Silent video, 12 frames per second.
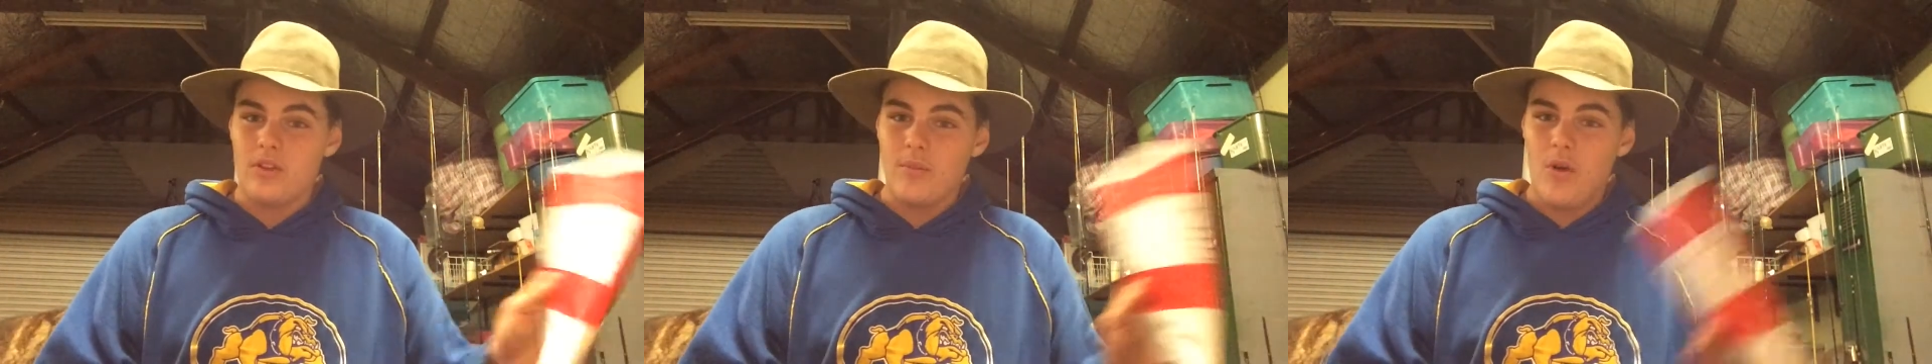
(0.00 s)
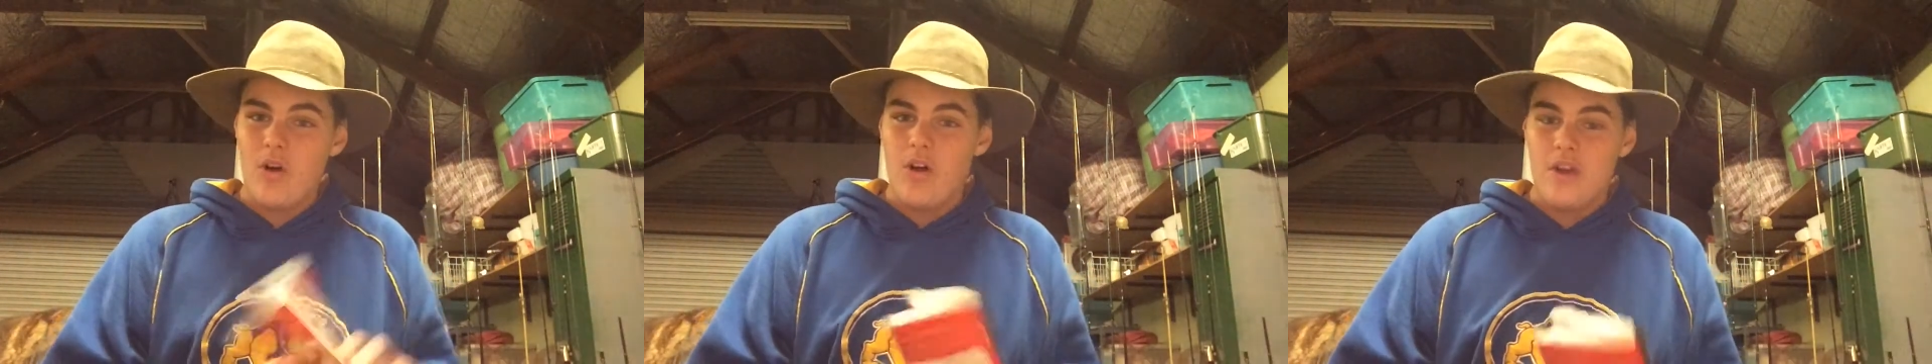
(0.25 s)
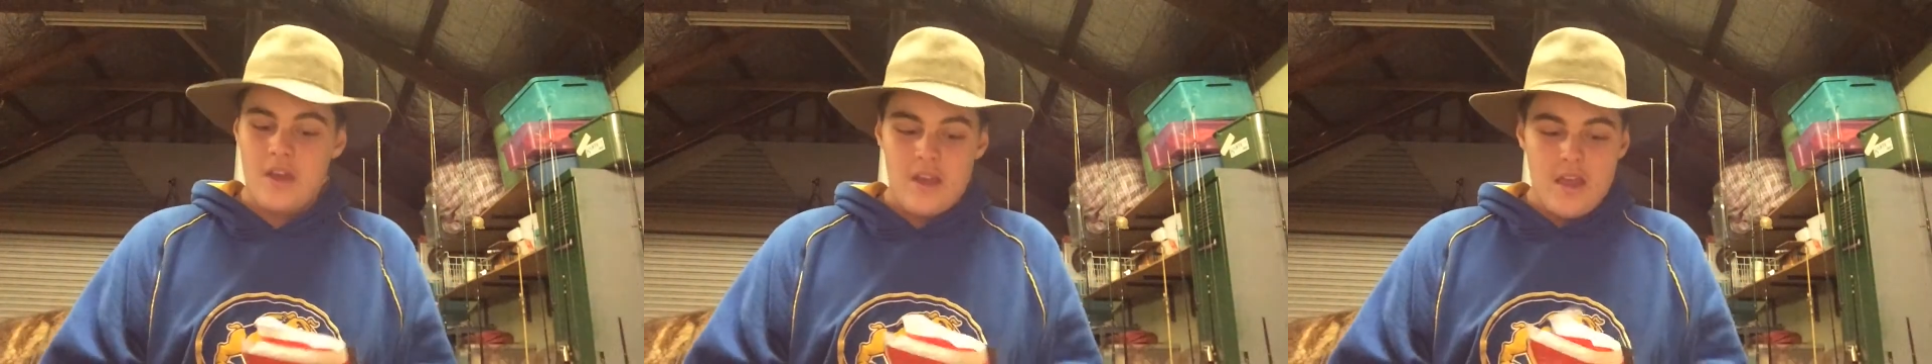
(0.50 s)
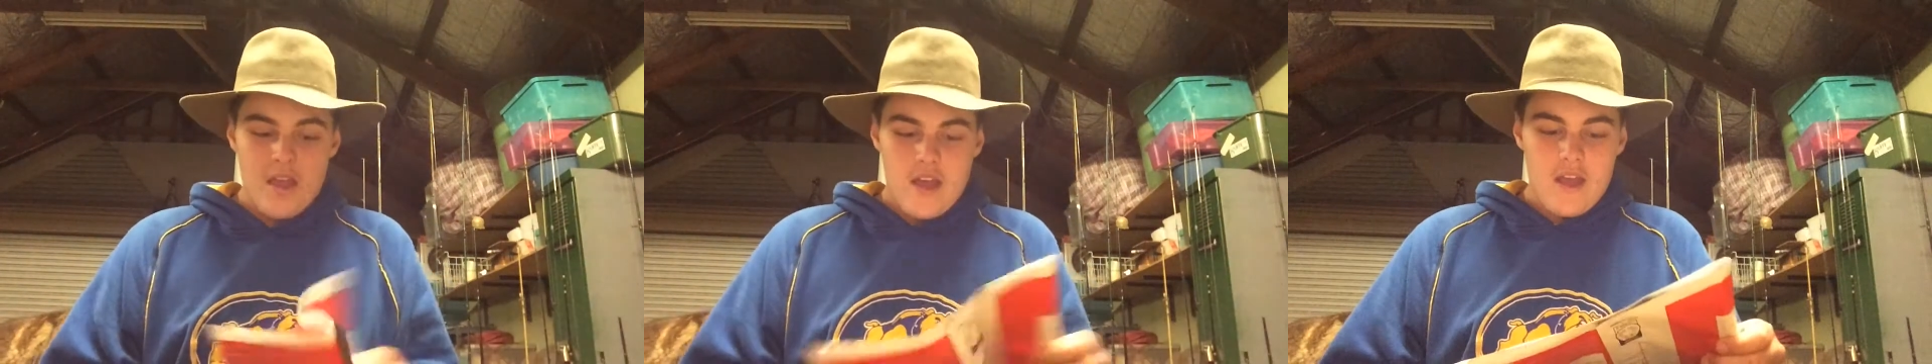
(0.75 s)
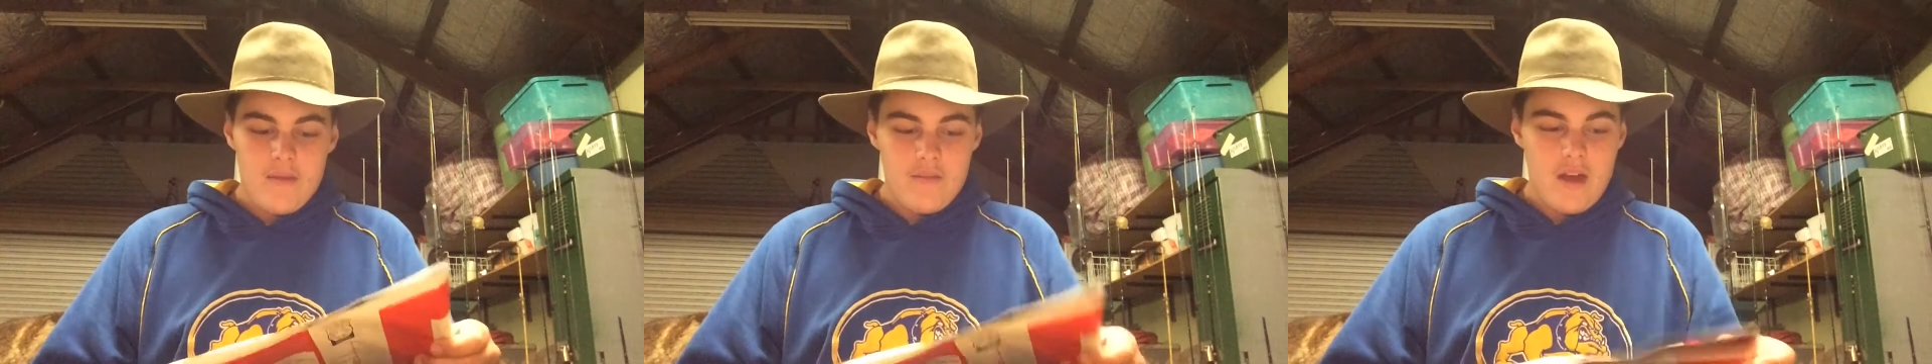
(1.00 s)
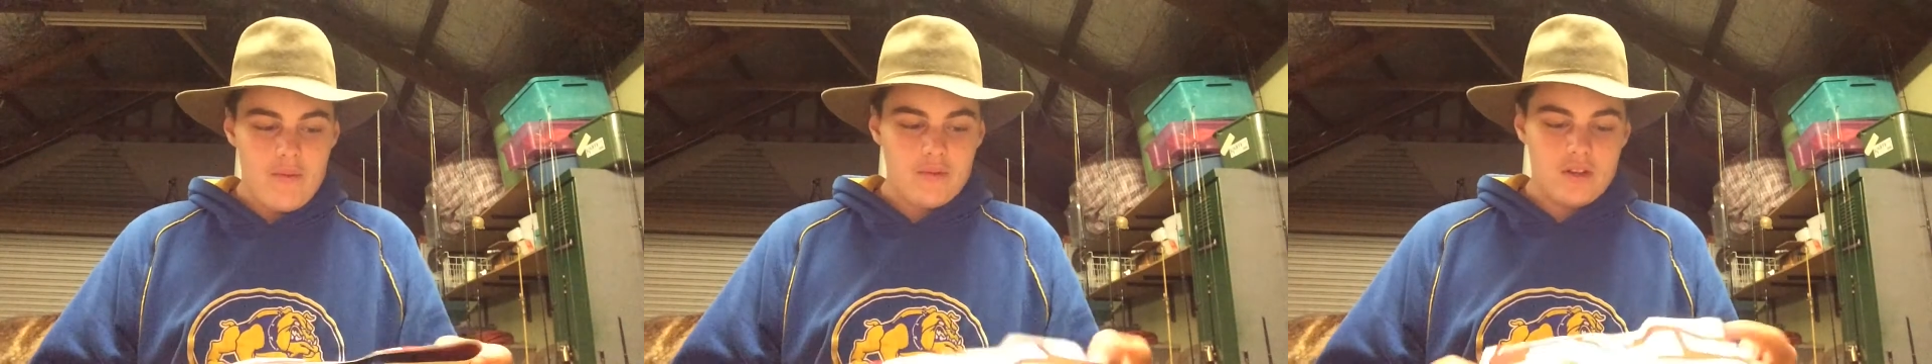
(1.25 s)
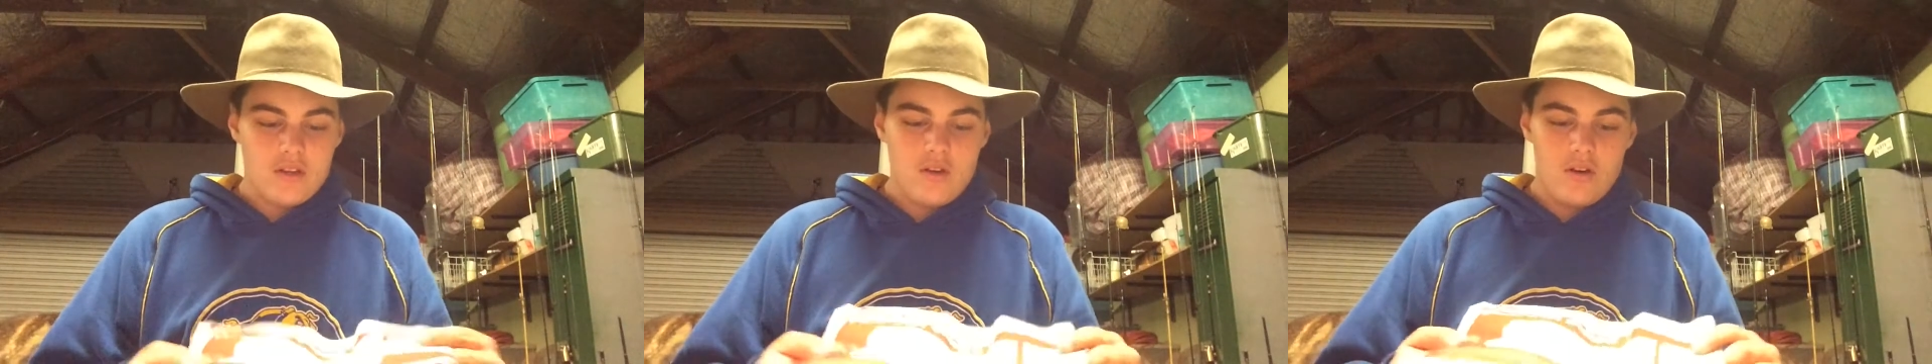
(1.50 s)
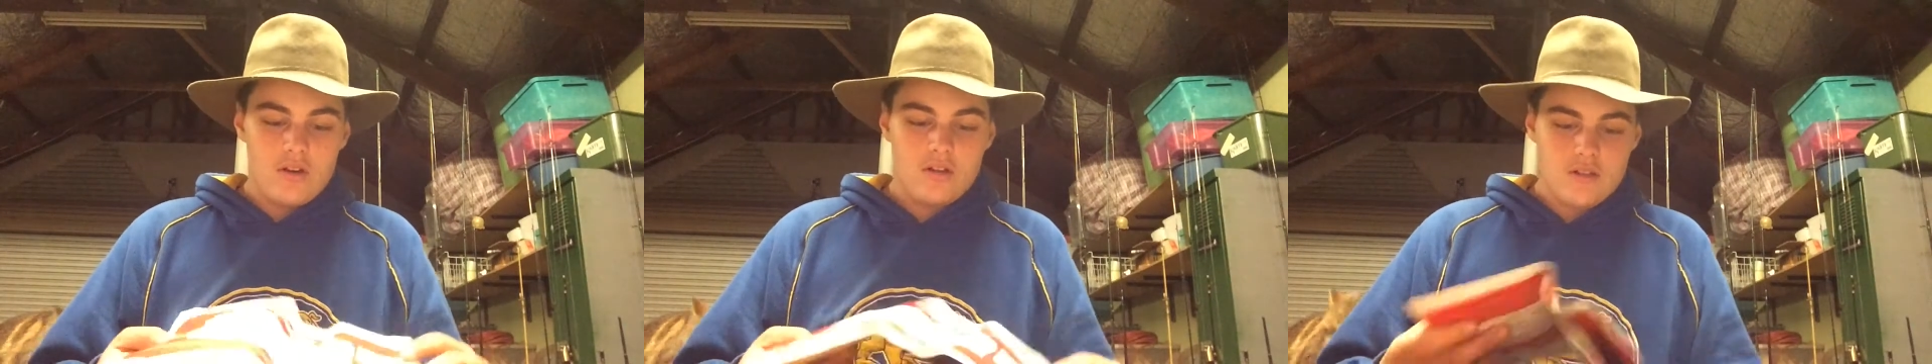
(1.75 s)
two more. Hit me up with the
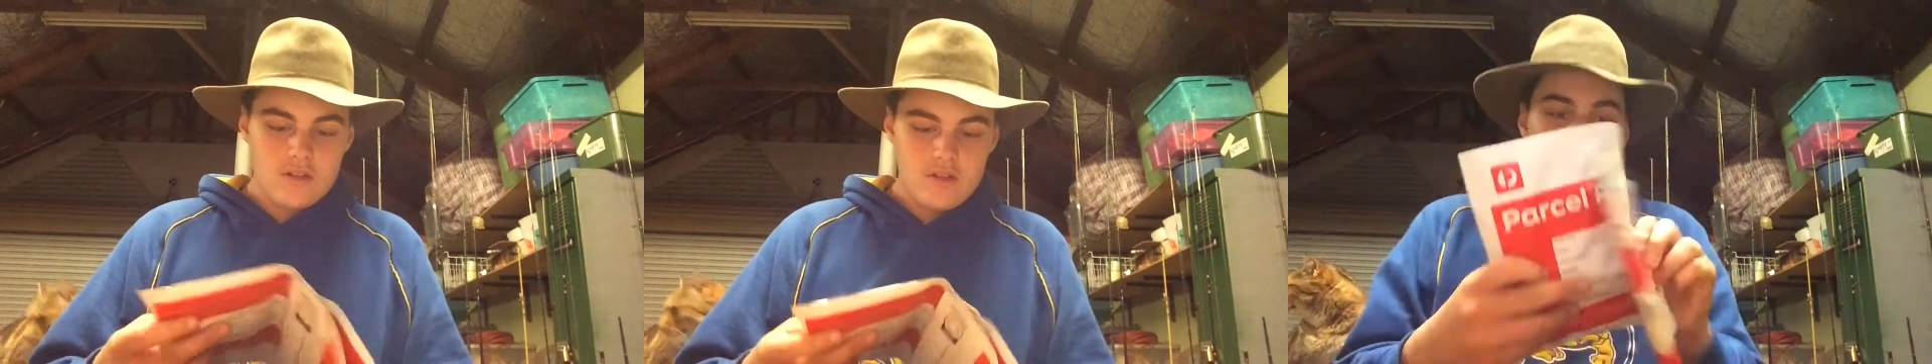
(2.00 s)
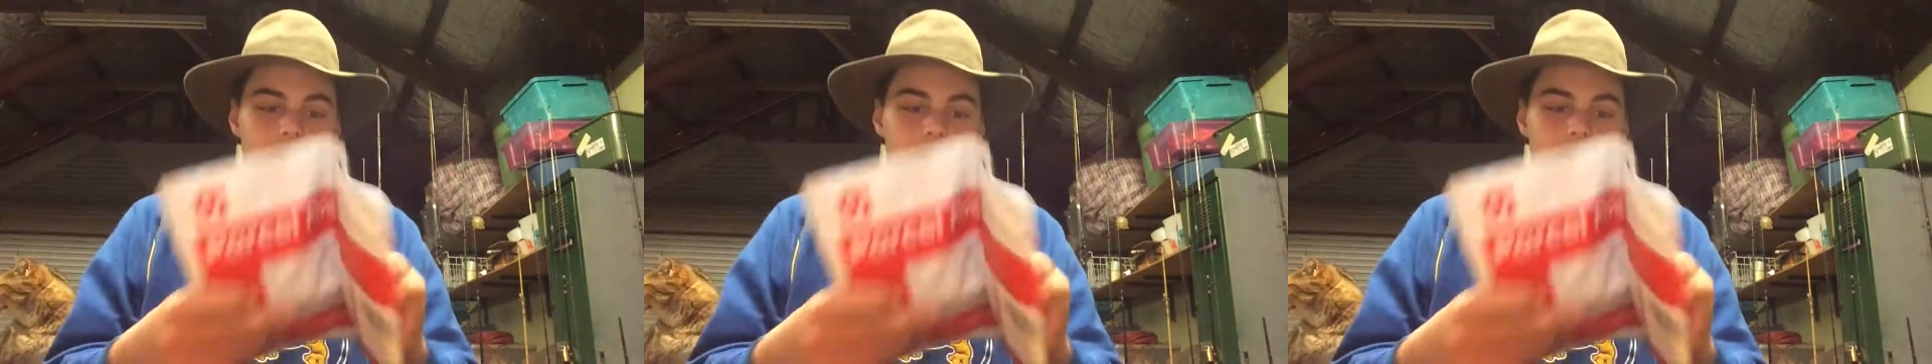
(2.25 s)
goods.